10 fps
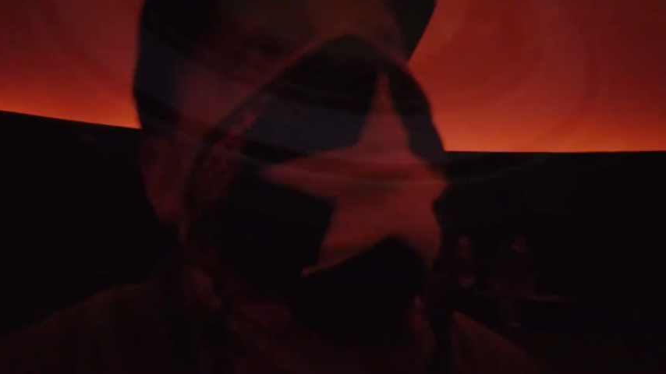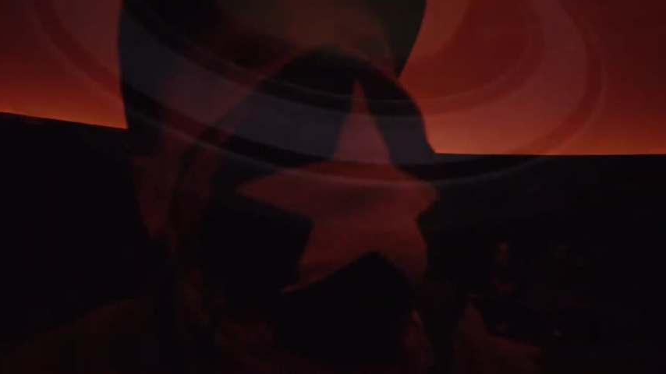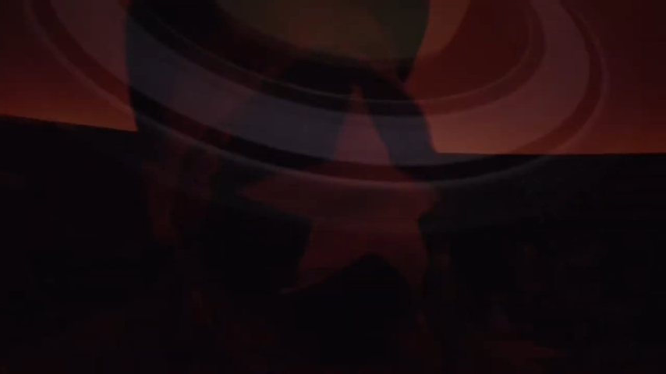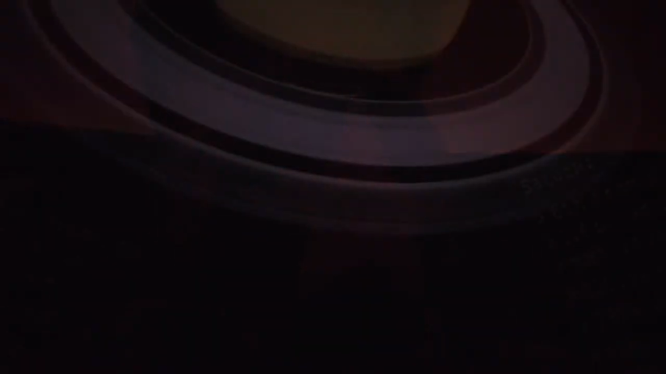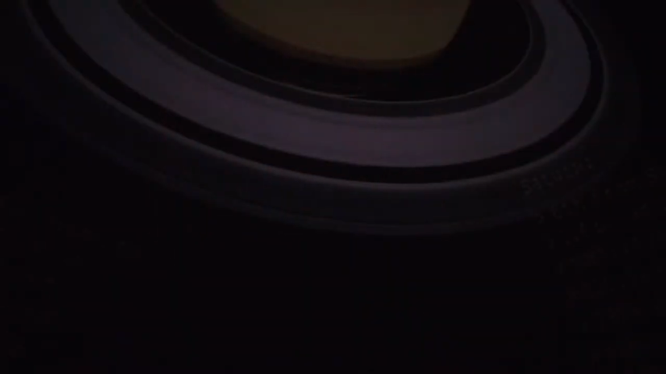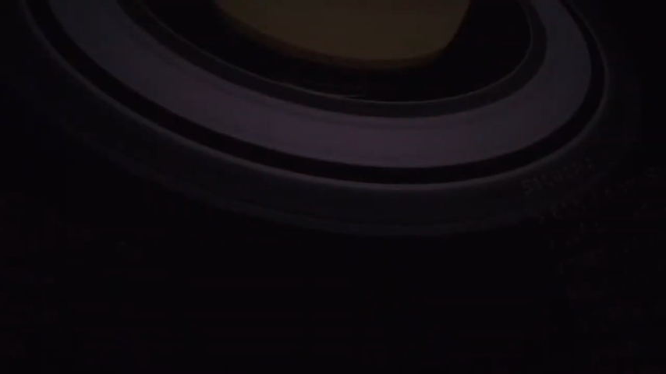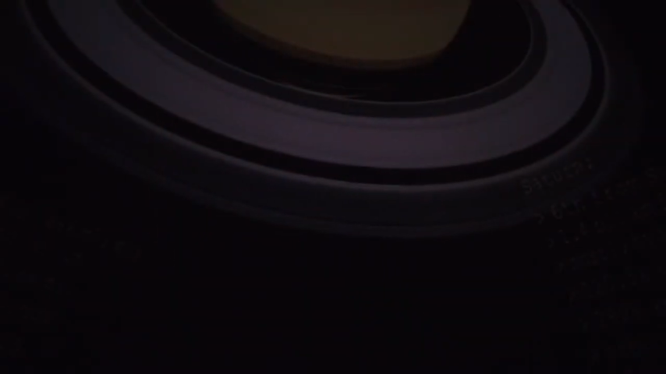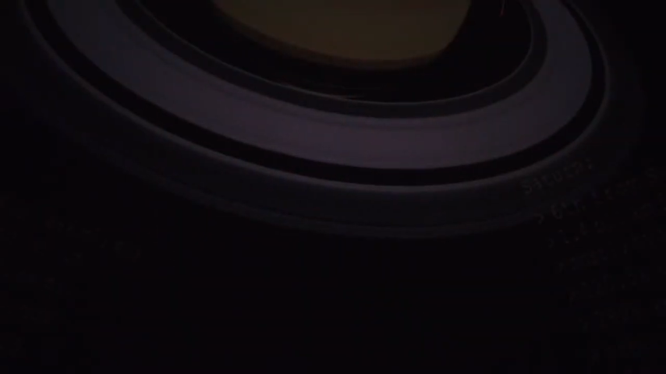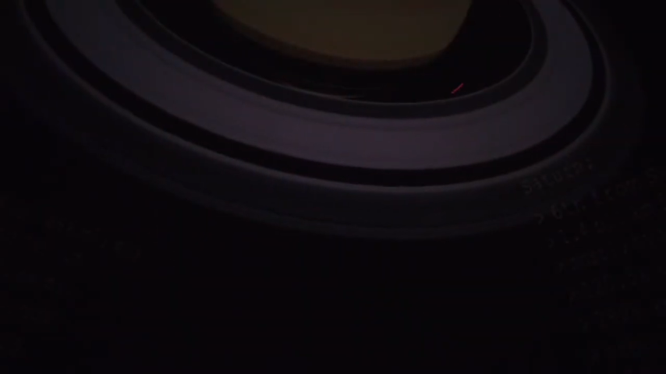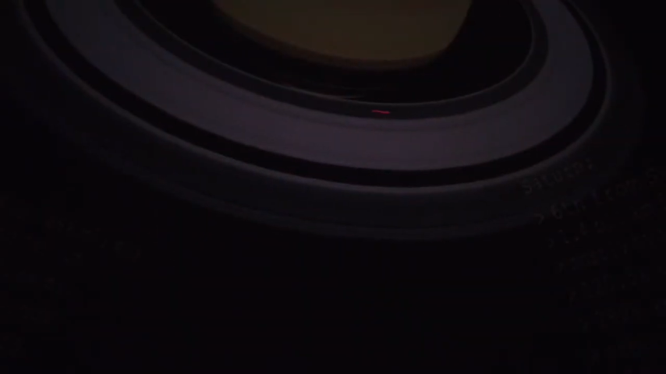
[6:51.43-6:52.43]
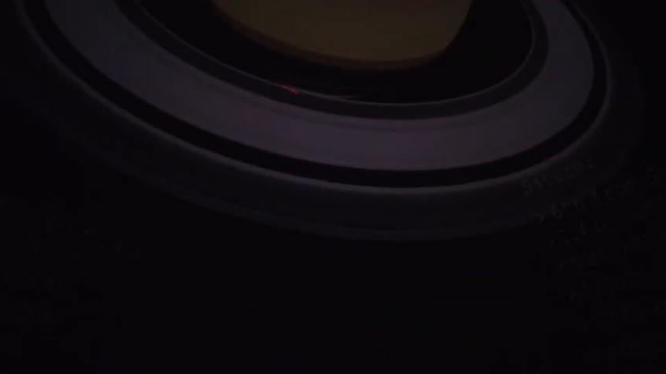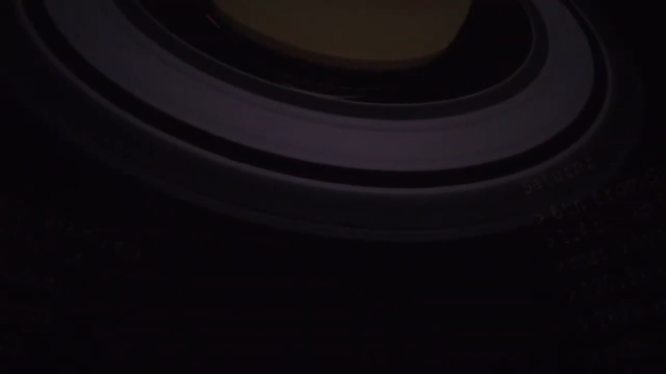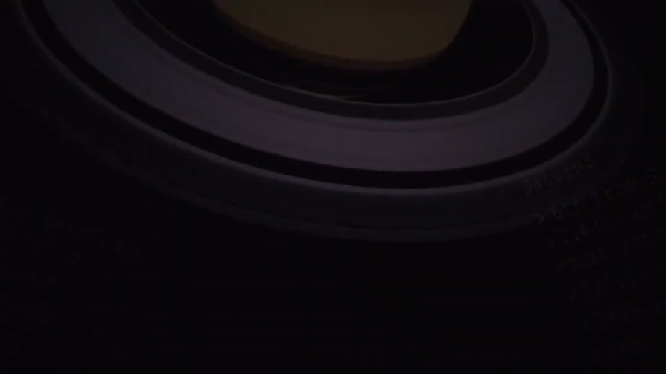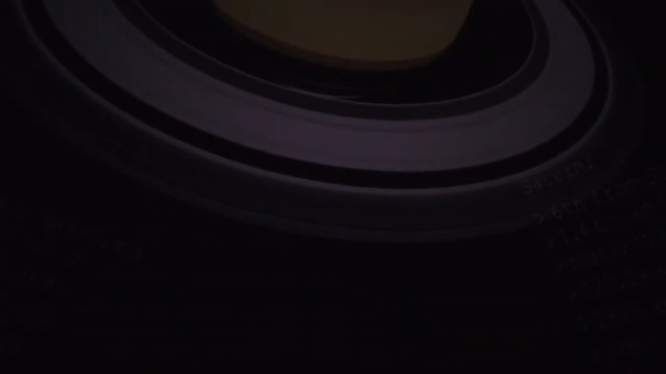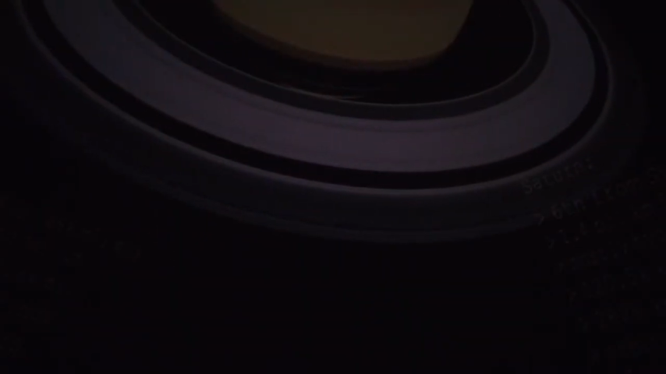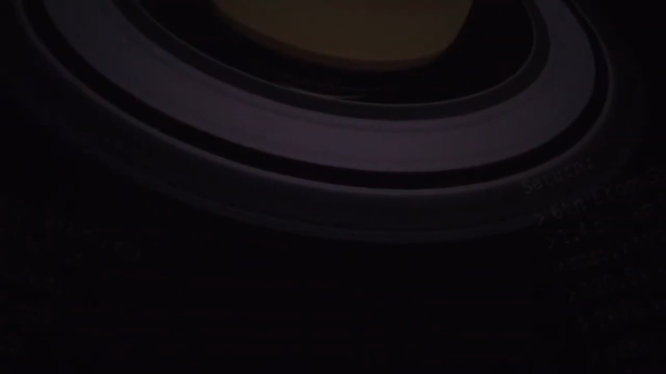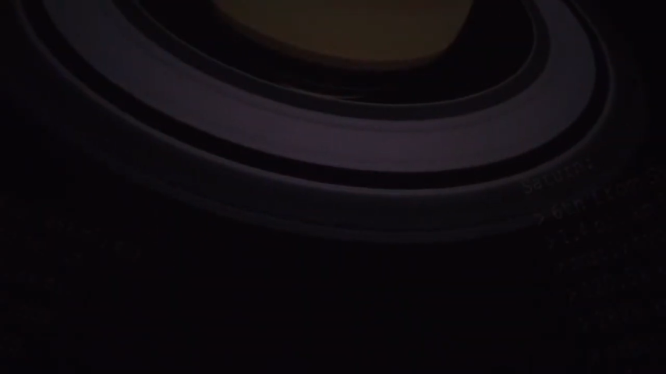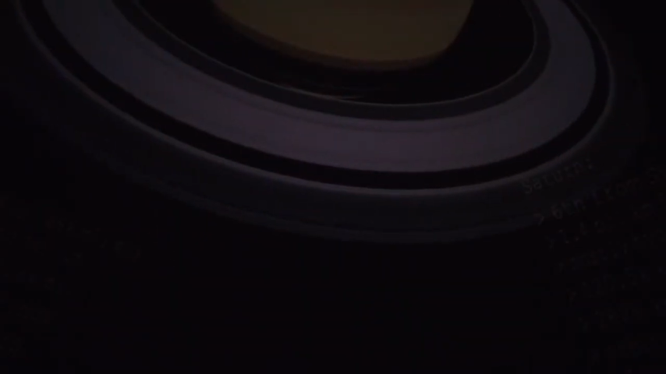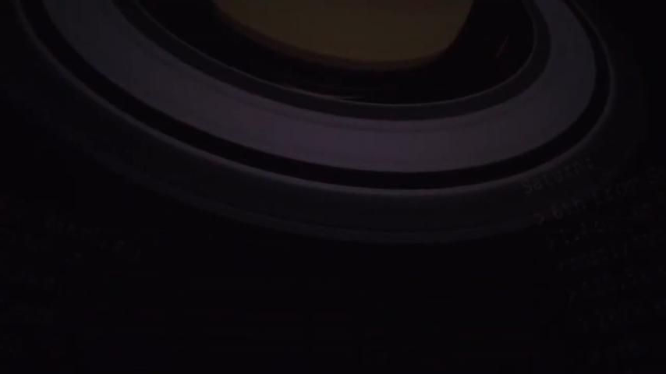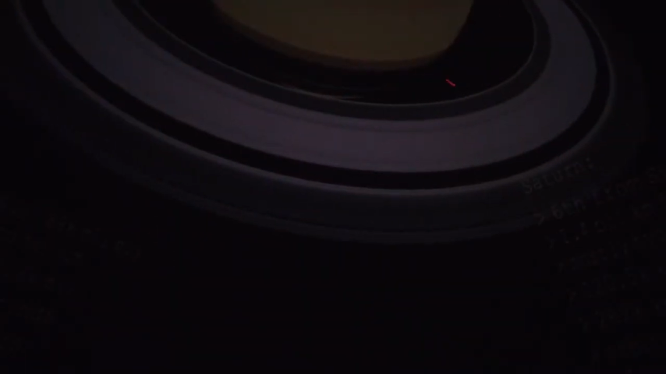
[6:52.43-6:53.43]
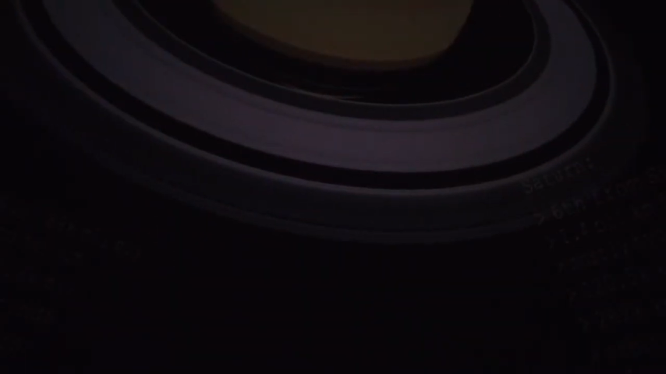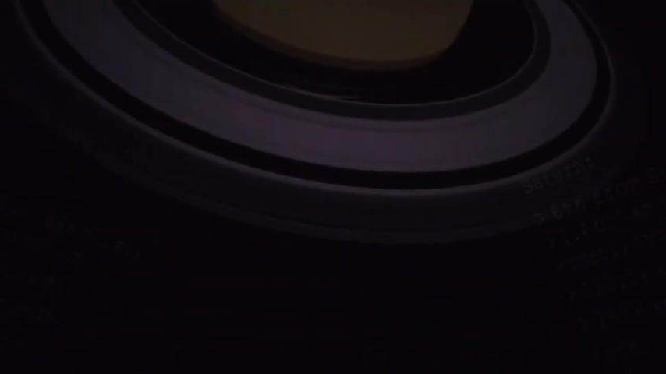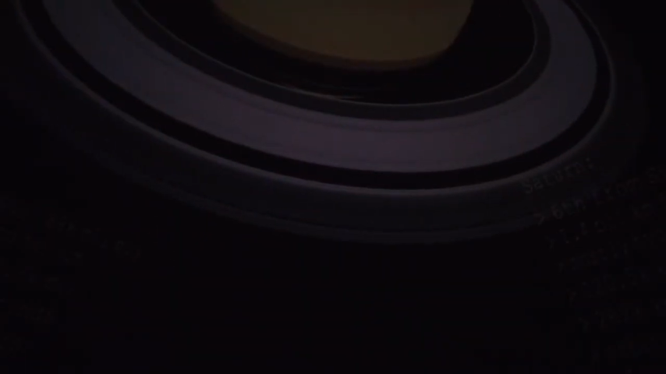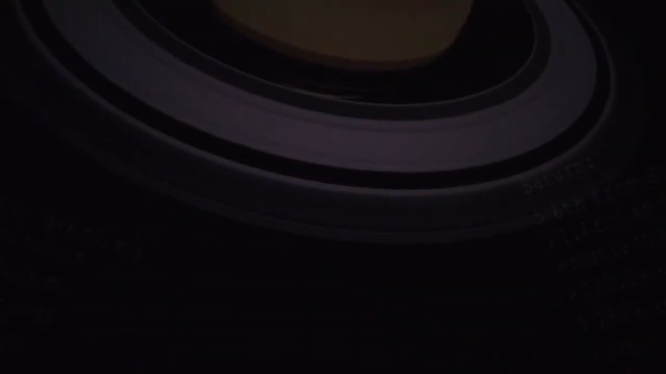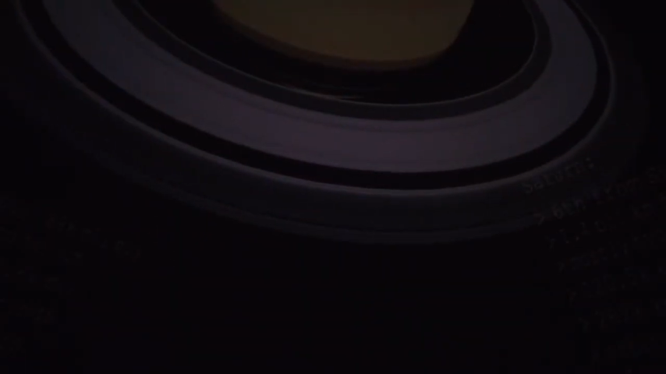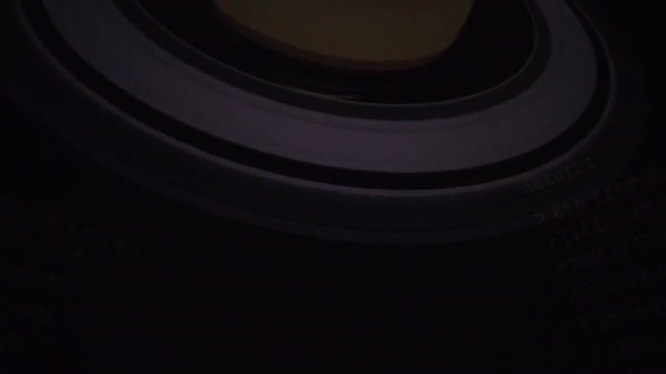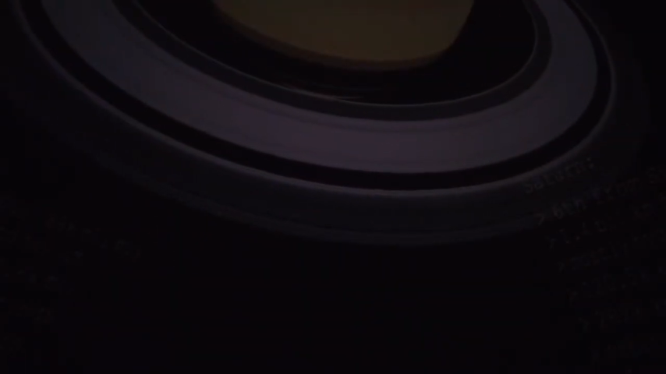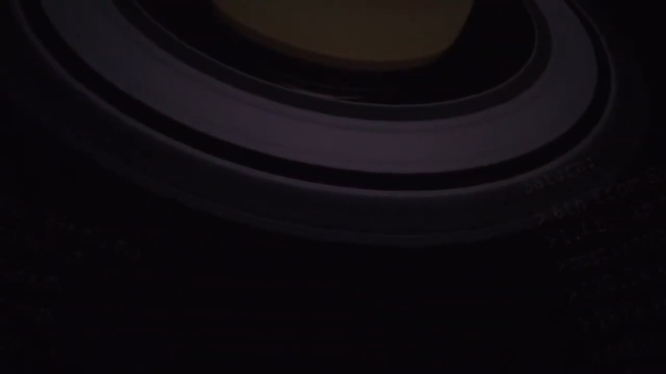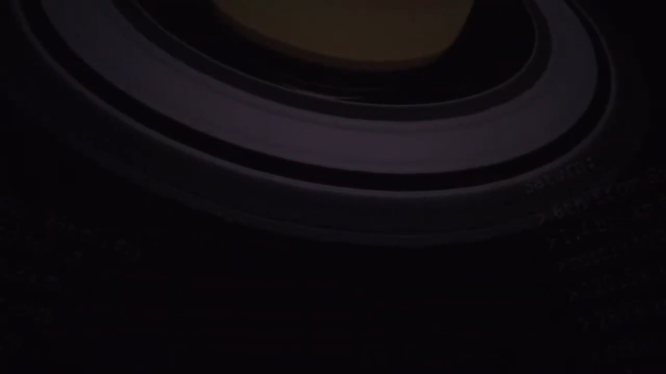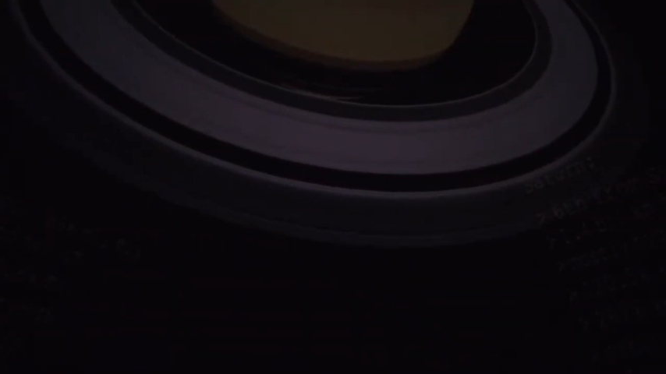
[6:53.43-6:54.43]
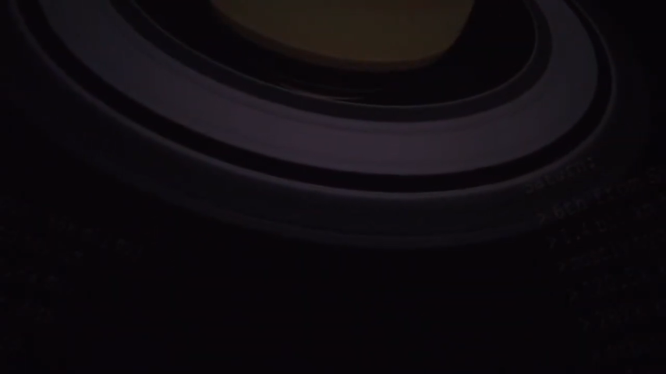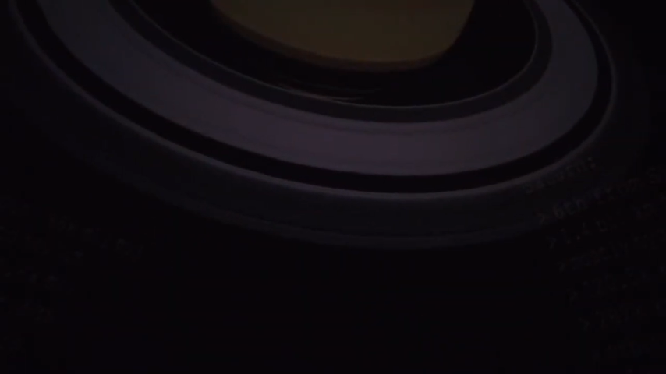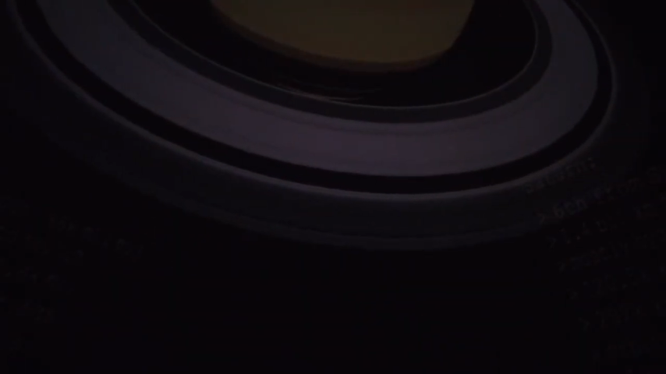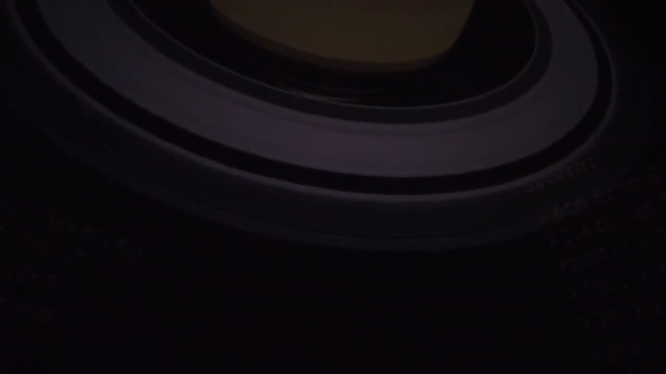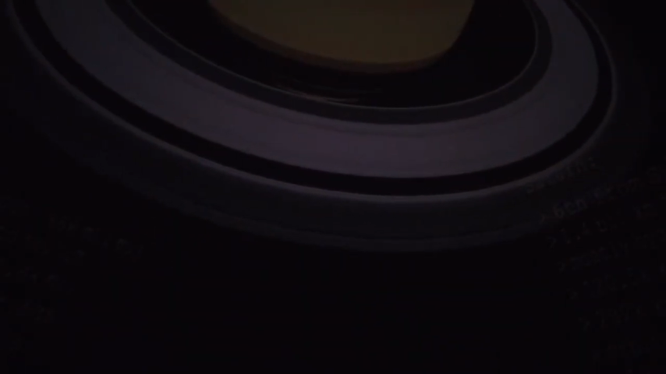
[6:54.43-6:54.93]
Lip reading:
Nobody's mouth can be seen.